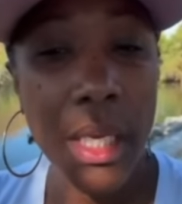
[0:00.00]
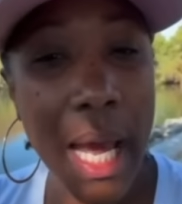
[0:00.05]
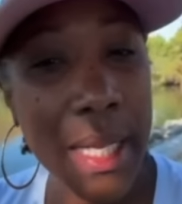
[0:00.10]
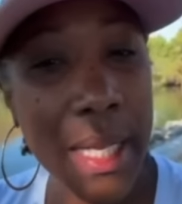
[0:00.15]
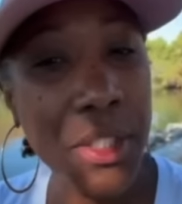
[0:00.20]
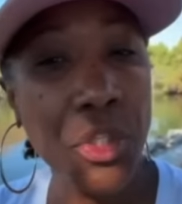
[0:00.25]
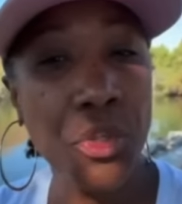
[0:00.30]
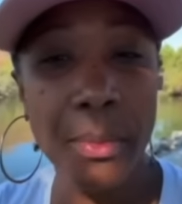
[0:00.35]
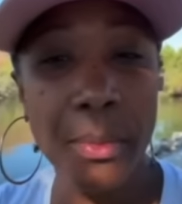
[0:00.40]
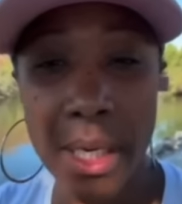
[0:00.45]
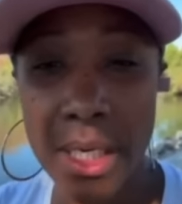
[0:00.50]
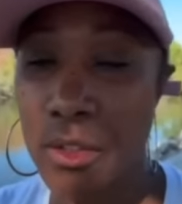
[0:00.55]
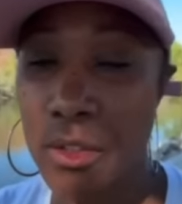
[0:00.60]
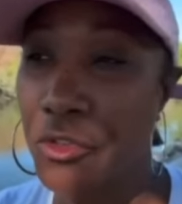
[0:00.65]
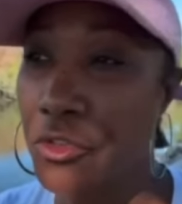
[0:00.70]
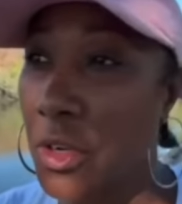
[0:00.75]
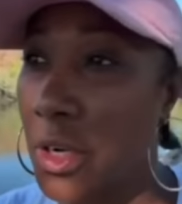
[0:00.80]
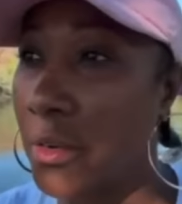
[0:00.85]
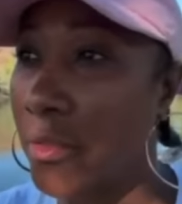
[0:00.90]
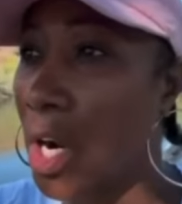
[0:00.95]
not too much
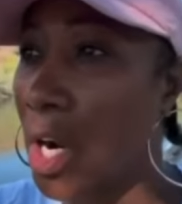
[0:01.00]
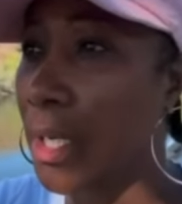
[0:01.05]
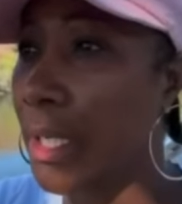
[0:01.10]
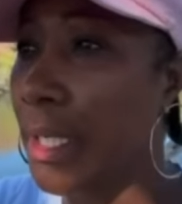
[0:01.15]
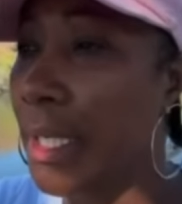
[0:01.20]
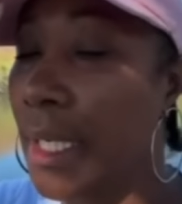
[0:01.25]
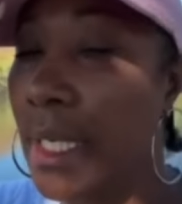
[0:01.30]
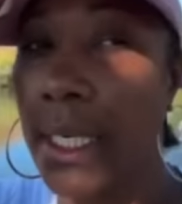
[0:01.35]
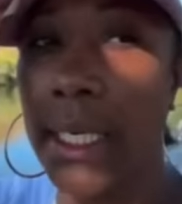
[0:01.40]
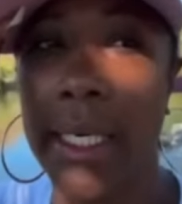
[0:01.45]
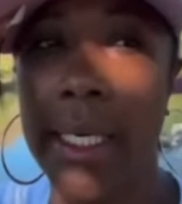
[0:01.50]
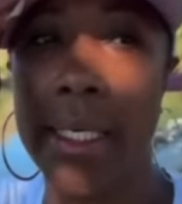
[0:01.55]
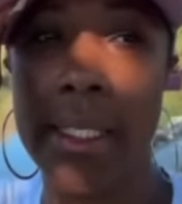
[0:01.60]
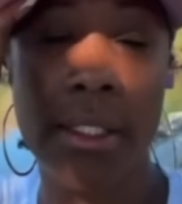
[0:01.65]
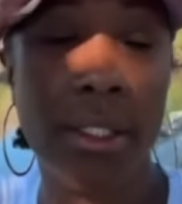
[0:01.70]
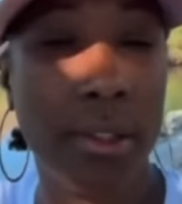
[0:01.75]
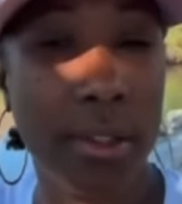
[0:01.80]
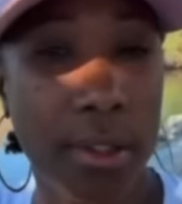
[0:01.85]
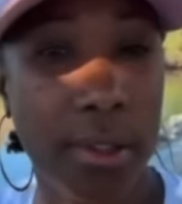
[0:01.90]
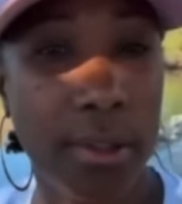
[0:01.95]
in front of our
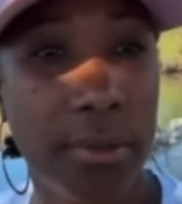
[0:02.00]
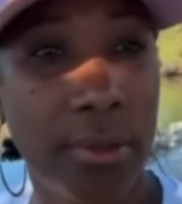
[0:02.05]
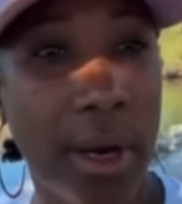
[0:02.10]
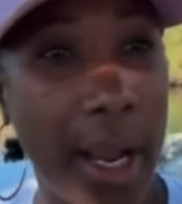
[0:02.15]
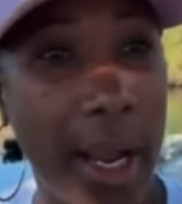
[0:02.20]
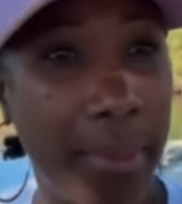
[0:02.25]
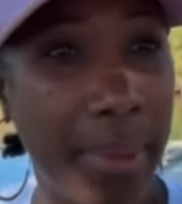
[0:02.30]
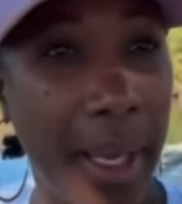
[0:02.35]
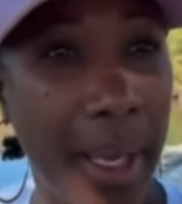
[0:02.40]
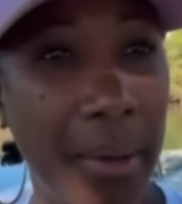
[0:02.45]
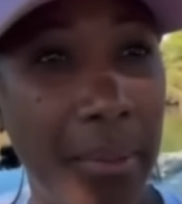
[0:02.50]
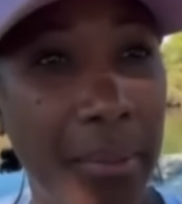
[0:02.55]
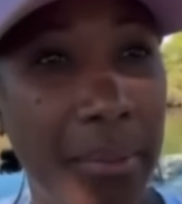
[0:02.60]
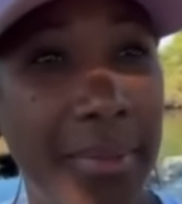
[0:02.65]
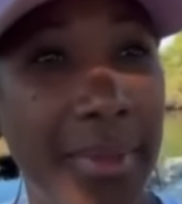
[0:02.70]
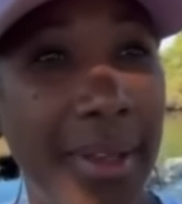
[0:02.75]
kids, right, babe?